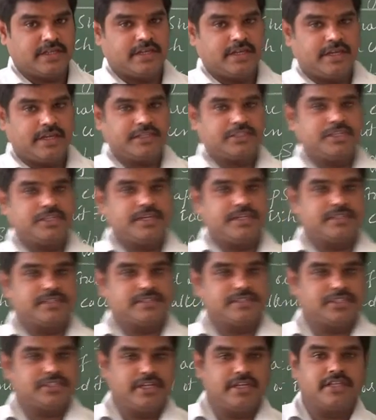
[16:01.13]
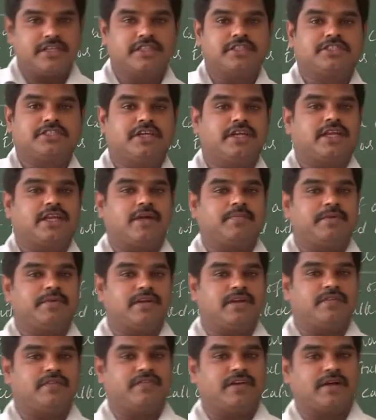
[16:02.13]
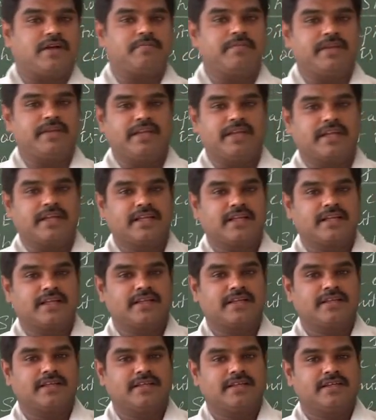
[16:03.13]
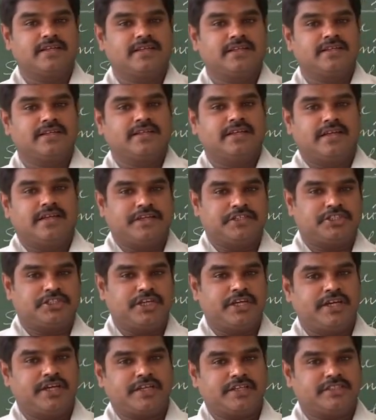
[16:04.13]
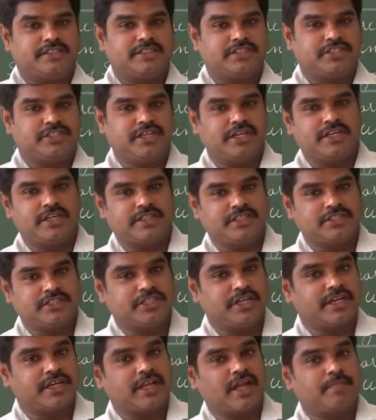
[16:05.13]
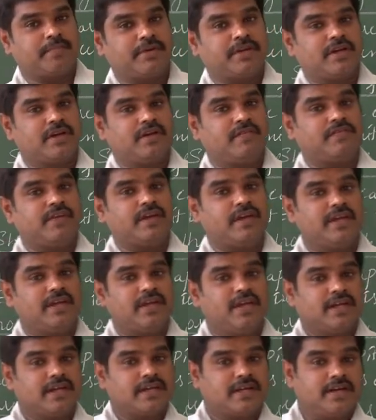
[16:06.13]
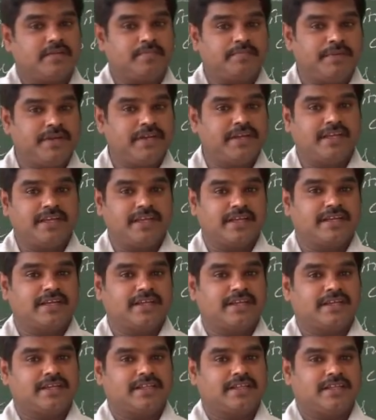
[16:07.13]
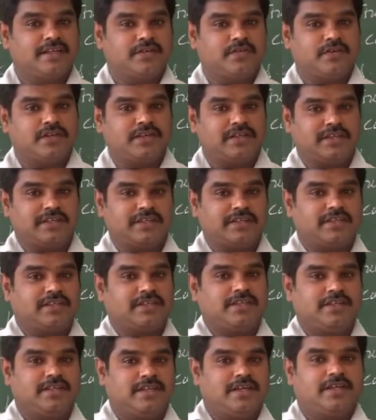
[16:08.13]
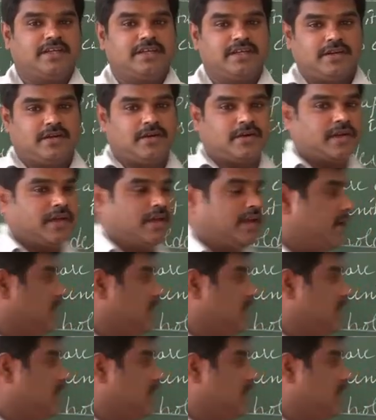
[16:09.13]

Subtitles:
A share is a share in the share capital of a company. A share is a share in the share capital of a company, that word. Okay.